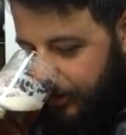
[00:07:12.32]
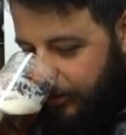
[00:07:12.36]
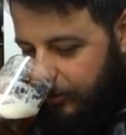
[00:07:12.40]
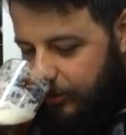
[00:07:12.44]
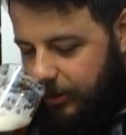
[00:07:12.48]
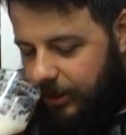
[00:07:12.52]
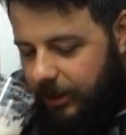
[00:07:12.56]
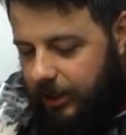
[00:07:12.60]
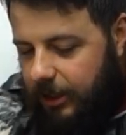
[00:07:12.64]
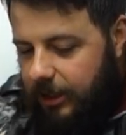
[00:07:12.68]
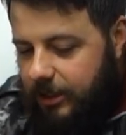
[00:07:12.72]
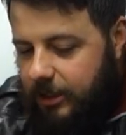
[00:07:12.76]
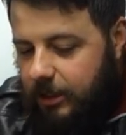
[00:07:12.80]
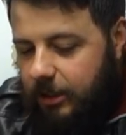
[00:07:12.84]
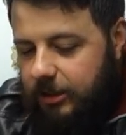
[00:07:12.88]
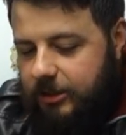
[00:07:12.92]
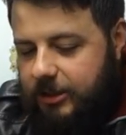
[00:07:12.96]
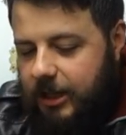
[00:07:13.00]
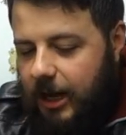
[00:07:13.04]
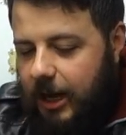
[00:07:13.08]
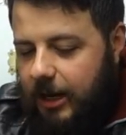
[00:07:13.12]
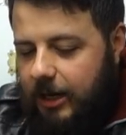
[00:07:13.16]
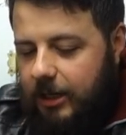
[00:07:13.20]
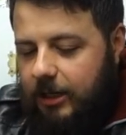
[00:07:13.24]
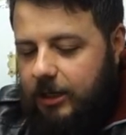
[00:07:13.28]
with a little
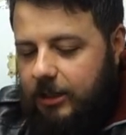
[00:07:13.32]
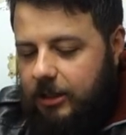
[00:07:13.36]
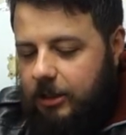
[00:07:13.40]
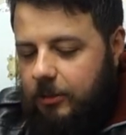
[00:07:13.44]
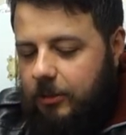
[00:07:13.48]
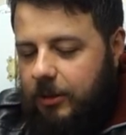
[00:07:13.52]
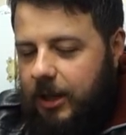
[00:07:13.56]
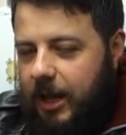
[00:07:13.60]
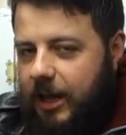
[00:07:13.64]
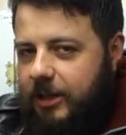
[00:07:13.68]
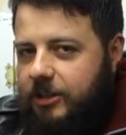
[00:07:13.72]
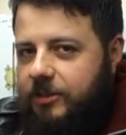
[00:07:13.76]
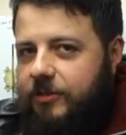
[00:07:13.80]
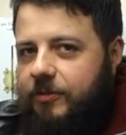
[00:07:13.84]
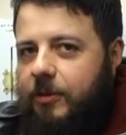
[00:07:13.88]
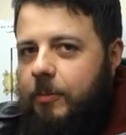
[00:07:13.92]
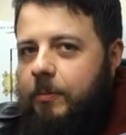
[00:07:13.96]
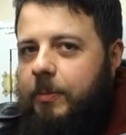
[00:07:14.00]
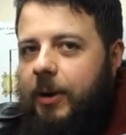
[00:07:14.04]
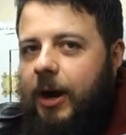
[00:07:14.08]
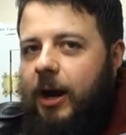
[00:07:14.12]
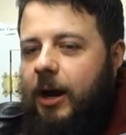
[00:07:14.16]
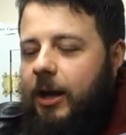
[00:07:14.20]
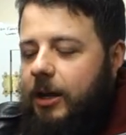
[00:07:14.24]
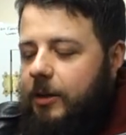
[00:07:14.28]
tiny little edge of a
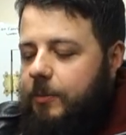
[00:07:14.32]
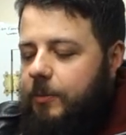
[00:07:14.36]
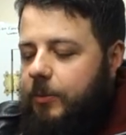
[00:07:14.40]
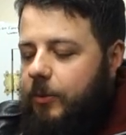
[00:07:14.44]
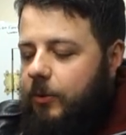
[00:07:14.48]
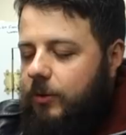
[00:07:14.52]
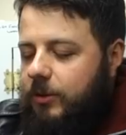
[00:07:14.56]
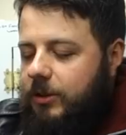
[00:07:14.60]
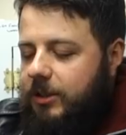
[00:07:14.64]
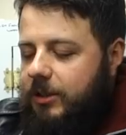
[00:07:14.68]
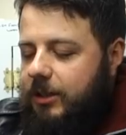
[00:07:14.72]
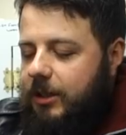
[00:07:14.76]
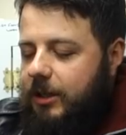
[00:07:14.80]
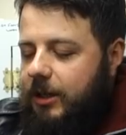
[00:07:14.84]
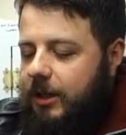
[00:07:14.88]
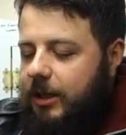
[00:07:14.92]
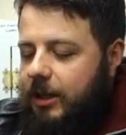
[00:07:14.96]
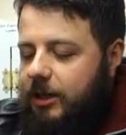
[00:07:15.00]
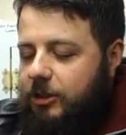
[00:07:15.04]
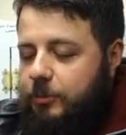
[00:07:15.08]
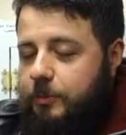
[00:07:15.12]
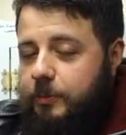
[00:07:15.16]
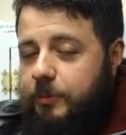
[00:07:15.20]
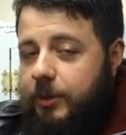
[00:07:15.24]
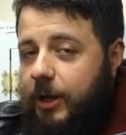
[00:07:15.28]
bite, but
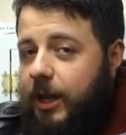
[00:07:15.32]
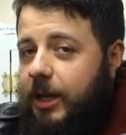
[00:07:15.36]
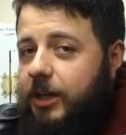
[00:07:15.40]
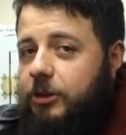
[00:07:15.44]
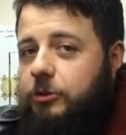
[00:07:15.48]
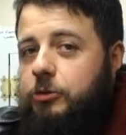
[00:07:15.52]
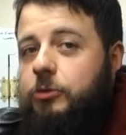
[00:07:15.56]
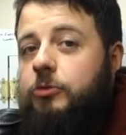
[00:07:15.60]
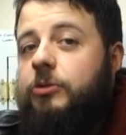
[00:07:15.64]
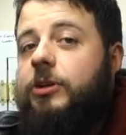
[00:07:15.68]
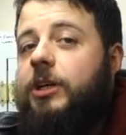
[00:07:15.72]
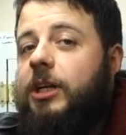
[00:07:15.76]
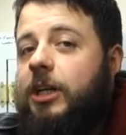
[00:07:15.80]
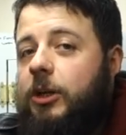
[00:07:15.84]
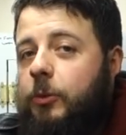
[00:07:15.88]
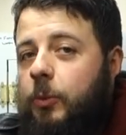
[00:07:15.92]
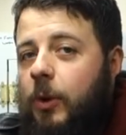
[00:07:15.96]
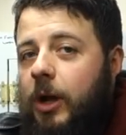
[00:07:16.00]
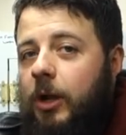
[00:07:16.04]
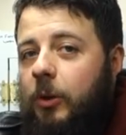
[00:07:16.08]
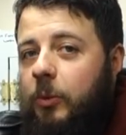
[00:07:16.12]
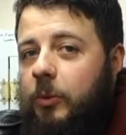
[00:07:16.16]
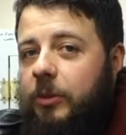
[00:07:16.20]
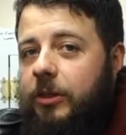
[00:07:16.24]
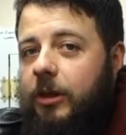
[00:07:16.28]
it plays really
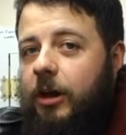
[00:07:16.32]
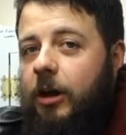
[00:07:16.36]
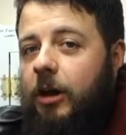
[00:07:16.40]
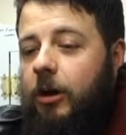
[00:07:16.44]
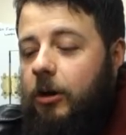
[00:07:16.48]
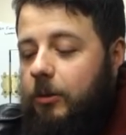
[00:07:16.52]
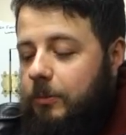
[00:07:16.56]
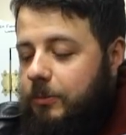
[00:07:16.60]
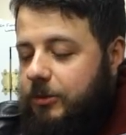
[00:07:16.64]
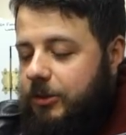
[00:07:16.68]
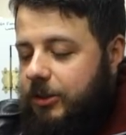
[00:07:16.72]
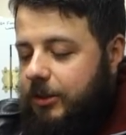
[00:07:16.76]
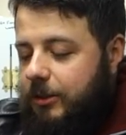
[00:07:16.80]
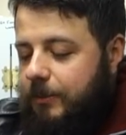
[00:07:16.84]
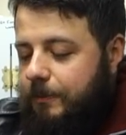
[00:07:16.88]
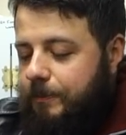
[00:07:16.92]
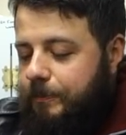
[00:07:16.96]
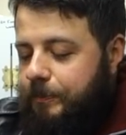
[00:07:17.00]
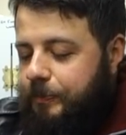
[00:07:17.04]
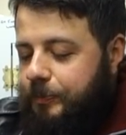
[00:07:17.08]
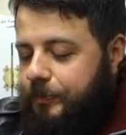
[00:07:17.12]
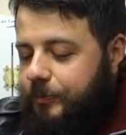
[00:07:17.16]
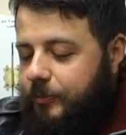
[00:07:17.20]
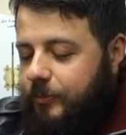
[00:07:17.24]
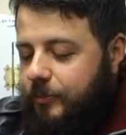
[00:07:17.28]
well with the hops.
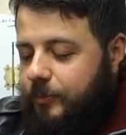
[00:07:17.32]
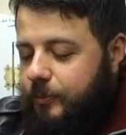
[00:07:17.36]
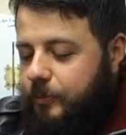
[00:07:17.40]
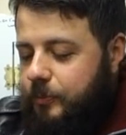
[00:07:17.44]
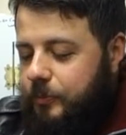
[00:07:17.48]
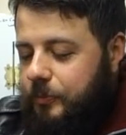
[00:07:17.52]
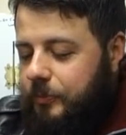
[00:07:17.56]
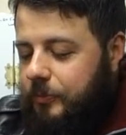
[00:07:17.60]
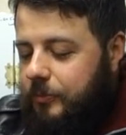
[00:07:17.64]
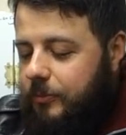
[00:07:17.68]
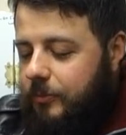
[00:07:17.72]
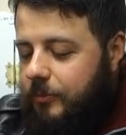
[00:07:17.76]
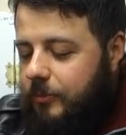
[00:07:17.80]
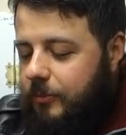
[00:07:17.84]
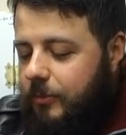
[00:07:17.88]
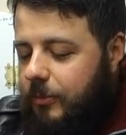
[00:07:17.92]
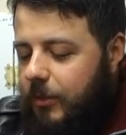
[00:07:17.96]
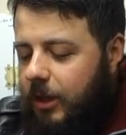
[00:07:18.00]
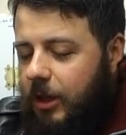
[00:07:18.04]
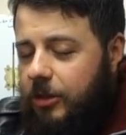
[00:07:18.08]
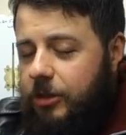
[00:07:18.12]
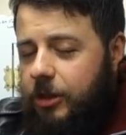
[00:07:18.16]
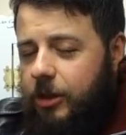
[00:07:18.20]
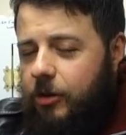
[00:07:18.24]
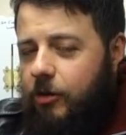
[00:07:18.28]

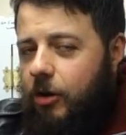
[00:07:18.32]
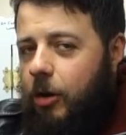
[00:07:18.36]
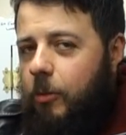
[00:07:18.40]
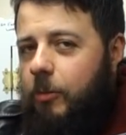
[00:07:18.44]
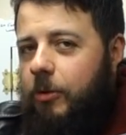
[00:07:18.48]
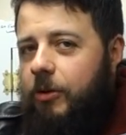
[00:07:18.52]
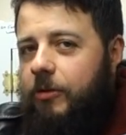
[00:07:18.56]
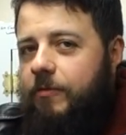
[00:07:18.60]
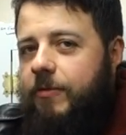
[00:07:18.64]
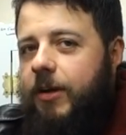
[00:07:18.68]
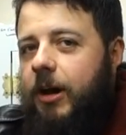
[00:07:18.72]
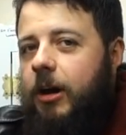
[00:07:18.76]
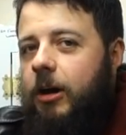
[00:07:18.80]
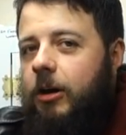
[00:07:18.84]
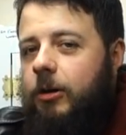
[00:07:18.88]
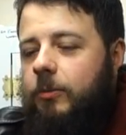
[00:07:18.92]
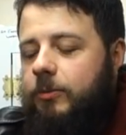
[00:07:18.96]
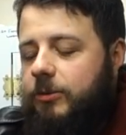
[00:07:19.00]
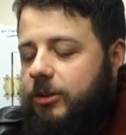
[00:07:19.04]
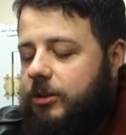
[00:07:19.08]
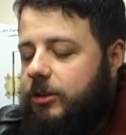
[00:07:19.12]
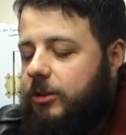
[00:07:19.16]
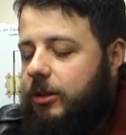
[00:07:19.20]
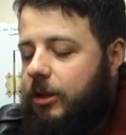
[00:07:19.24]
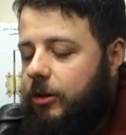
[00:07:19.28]
The aroma of the
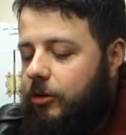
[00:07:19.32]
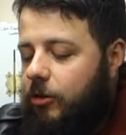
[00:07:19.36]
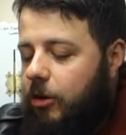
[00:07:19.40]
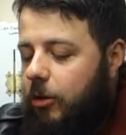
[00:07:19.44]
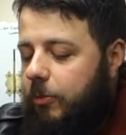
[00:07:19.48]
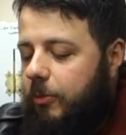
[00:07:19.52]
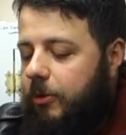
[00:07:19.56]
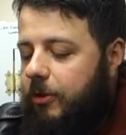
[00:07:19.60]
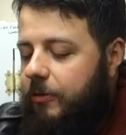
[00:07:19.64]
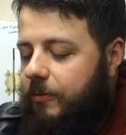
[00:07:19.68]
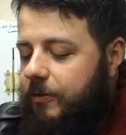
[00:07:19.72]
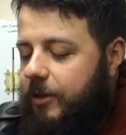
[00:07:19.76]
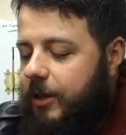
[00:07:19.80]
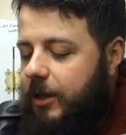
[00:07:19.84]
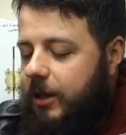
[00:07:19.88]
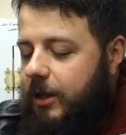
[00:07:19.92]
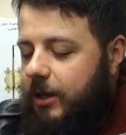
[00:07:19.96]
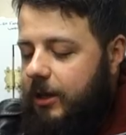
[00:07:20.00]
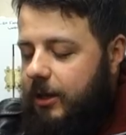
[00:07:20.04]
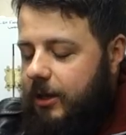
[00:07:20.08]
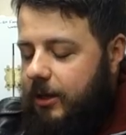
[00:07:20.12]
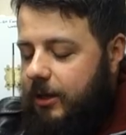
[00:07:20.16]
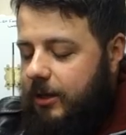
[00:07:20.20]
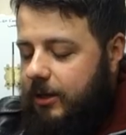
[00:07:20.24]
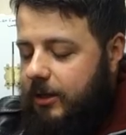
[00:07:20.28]
hops, the aroma of
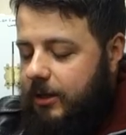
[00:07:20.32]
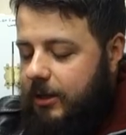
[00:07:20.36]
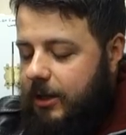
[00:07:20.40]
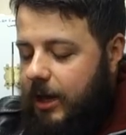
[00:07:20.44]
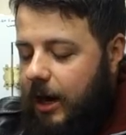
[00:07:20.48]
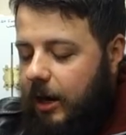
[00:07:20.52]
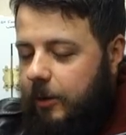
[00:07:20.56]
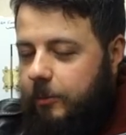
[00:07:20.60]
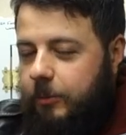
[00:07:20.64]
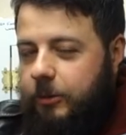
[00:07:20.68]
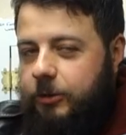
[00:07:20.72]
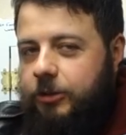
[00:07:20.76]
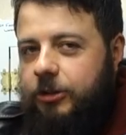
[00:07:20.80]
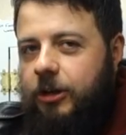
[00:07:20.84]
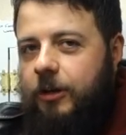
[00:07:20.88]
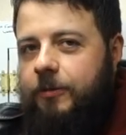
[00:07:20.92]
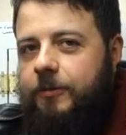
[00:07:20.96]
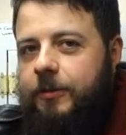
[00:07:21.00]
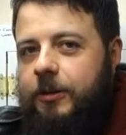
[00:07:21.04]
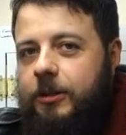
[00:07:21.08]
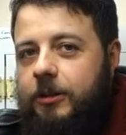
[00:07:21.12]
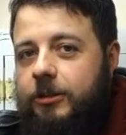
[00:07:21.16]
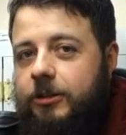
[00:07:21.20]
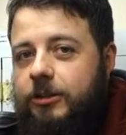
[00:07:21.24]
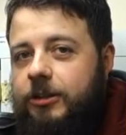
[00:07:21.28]
the caramel
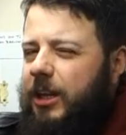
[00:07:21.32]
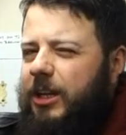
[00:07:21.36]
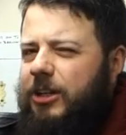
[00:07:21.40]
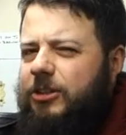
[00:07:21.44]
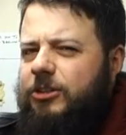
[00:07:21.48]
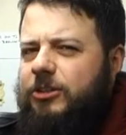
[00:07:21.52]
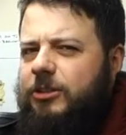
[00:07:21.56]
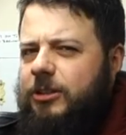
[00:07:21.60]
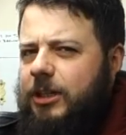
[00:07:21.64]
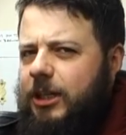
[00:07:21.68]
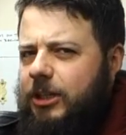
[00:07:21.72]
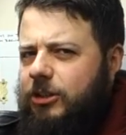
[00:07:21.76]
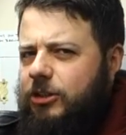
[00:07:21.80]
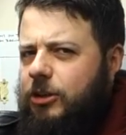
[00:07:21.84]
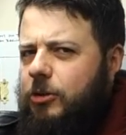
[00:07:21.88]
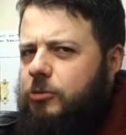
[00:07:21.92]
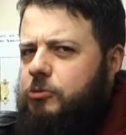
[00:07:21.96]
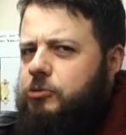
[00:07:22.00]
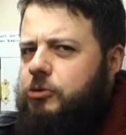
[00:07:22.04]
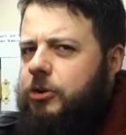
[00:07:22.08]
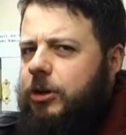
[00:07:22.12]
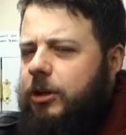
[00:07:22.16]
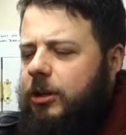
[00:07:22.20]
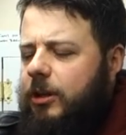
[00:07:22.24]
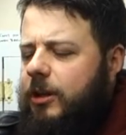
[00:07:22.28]
toffiness, it's a
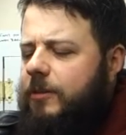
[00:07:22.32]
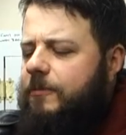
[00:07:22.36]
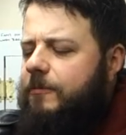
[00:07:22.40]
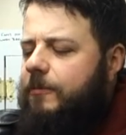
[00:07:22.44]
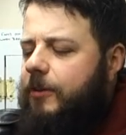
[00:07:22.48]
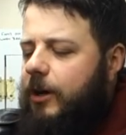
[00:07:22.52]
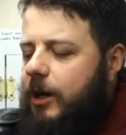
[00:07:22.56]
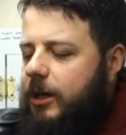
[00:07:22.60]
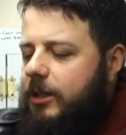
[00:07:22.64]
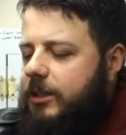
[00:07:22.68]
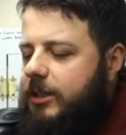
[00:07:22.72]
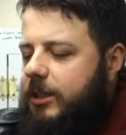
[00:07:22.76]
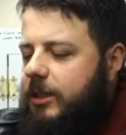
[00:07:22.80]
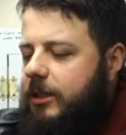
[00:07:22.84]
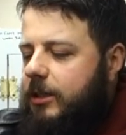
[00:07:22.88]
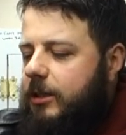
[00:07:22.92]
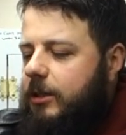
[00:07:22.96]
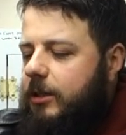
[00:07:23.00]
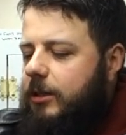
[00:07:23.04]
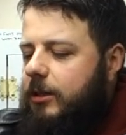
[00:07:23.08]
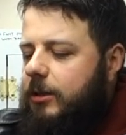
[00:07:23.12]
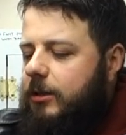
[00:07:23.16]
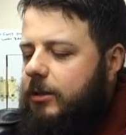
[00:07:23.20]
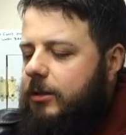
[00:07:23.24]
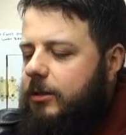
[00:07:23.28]
real inviting
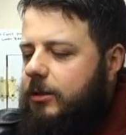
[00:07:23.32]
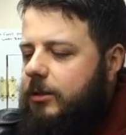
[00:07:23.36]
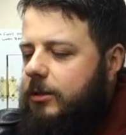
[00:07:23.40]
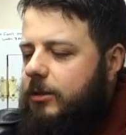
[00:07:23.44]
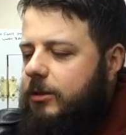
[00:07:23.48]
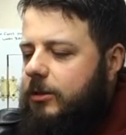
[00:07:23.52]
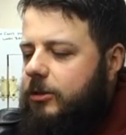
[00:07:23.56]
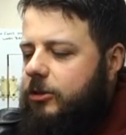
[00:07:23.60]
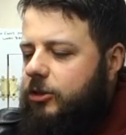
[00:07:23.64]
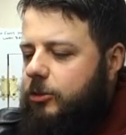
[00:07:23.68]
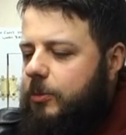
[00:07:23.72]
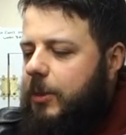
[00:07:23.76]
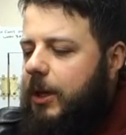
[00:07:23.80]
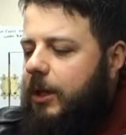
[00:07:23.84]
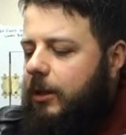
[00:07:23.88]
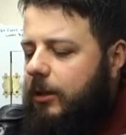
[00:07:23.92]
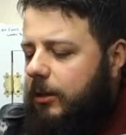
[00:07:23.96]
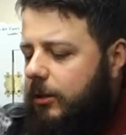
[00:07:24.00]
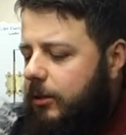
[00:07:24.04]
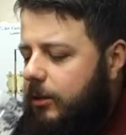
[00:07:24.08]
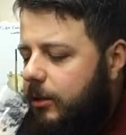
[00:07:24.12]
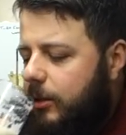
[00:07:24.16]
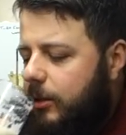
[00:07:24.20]
smell.